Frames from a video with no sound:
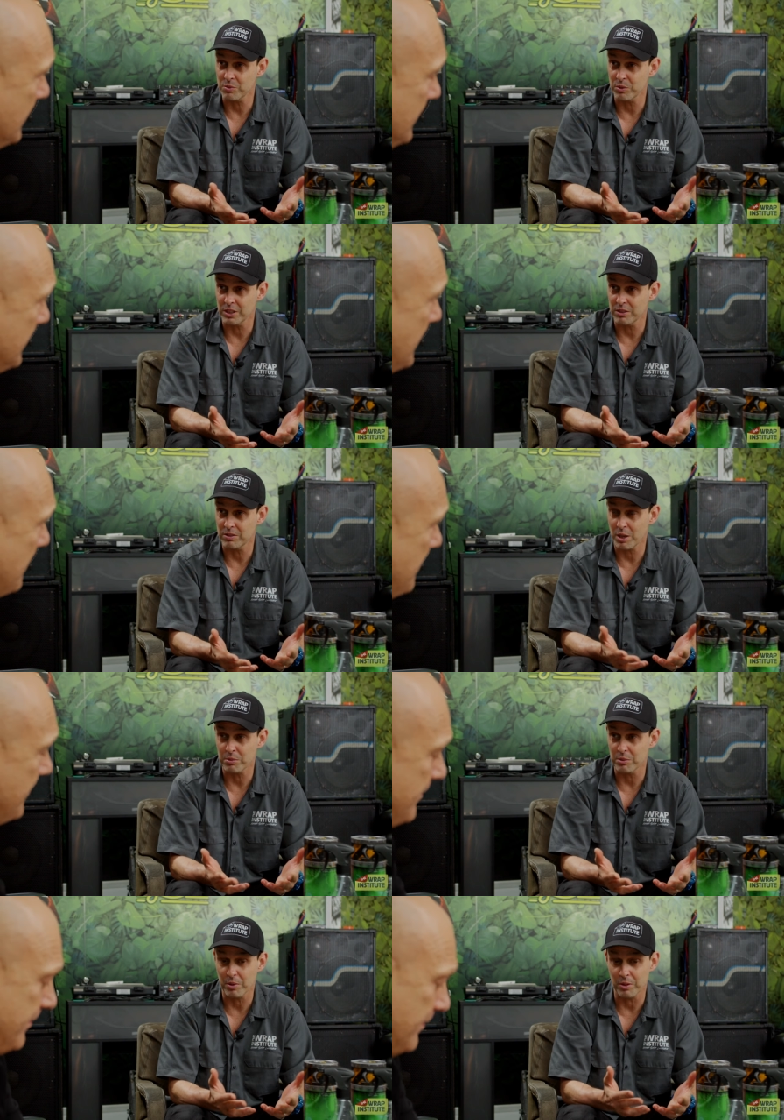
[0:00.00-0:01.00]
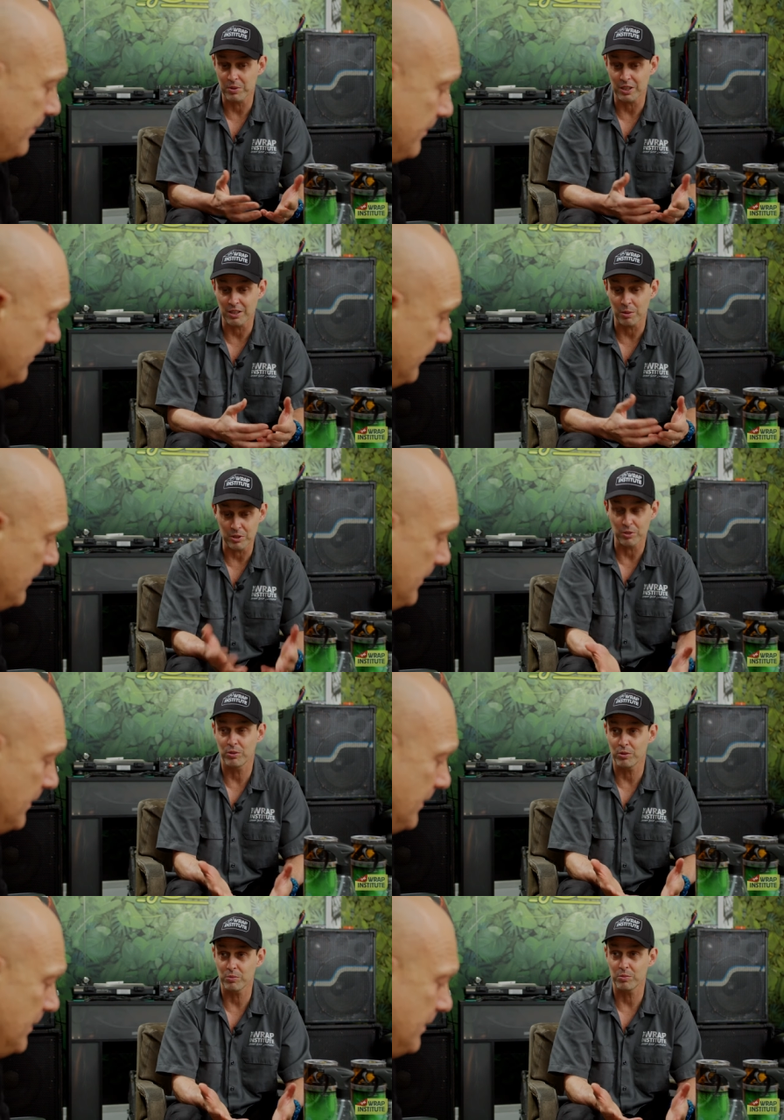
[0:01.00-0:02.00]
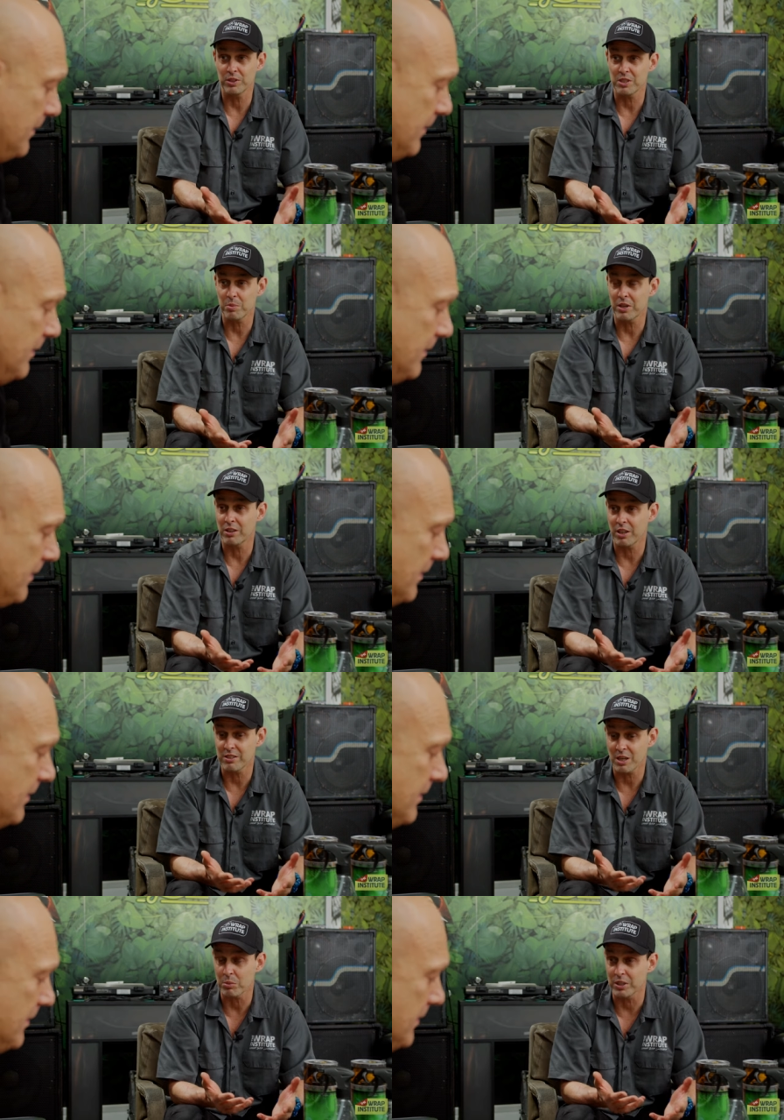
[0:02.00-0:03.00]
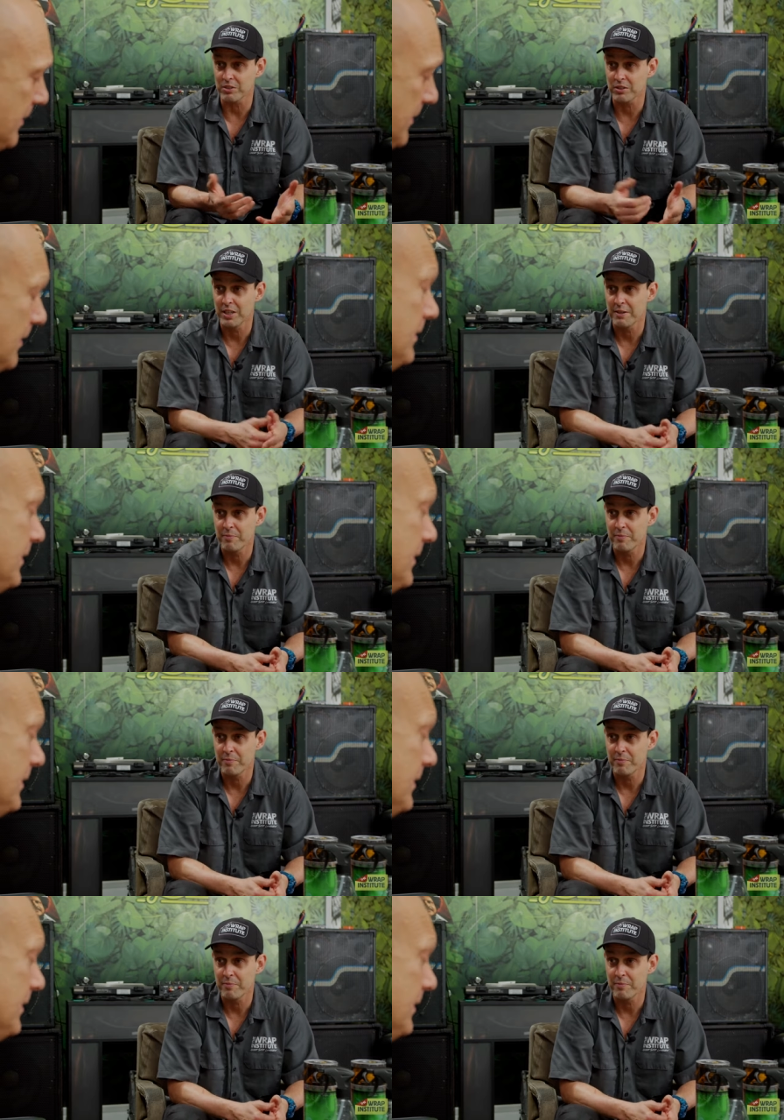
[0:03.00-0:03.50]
is really top to the bottom thinking. I mean, you're really spending a lot of time on this.